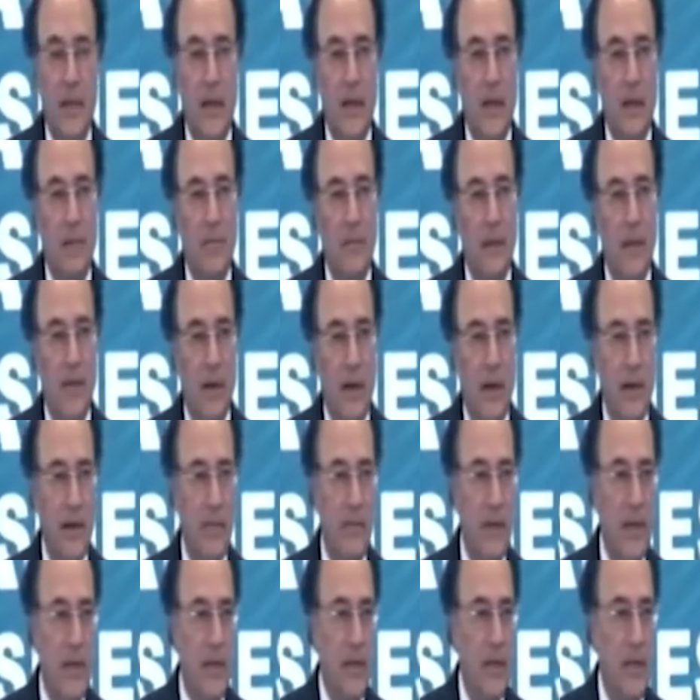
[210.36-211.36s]
credit
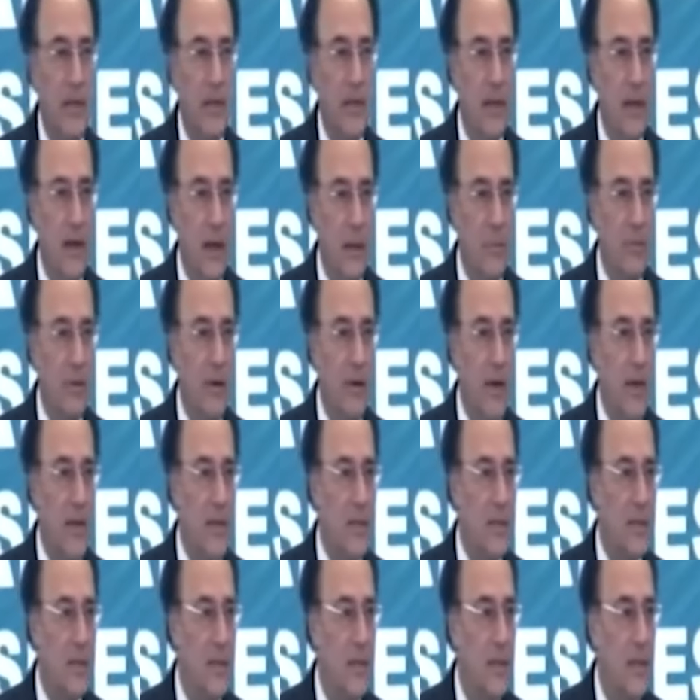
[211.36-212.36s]
rating upgrades.
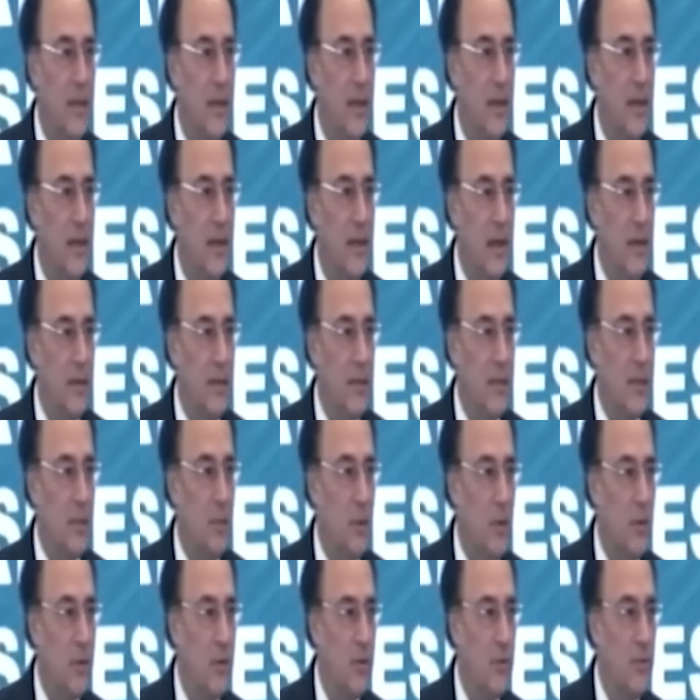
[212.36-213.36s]
Now there's more to
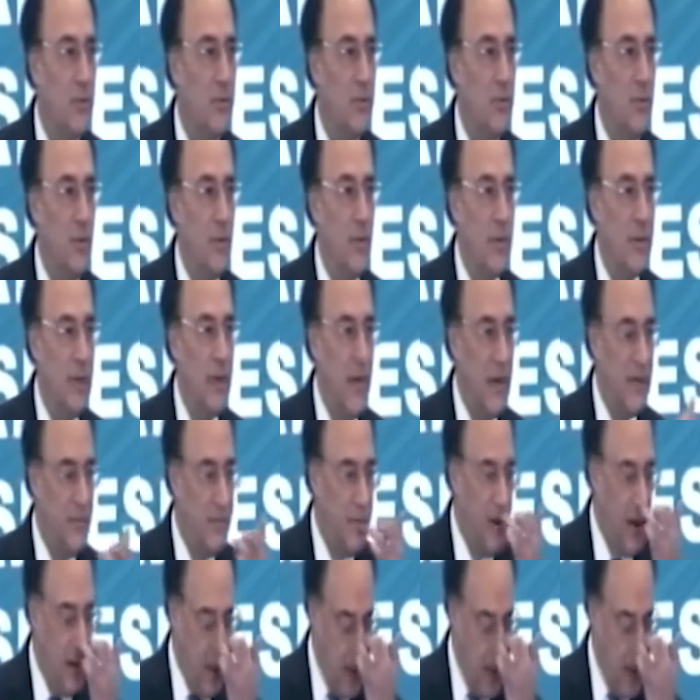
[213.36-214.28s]
do on that front